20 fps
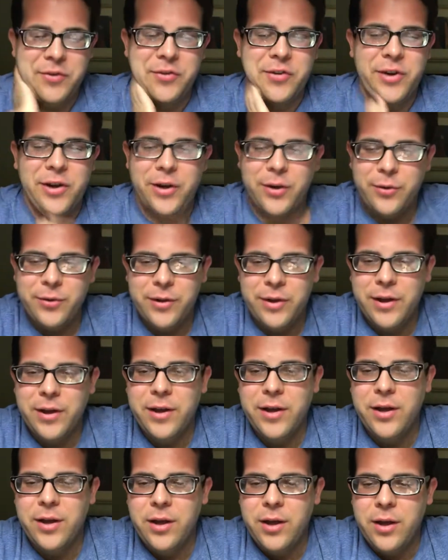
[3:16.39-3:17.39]
show.
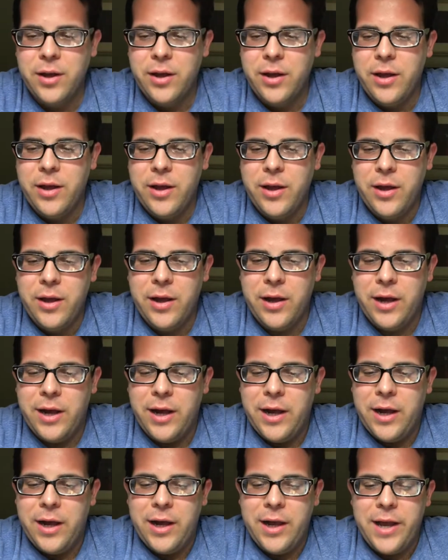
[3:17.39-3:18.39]

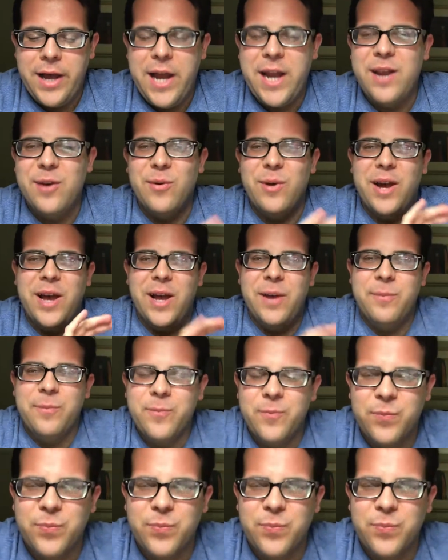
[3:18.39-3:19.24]
I don't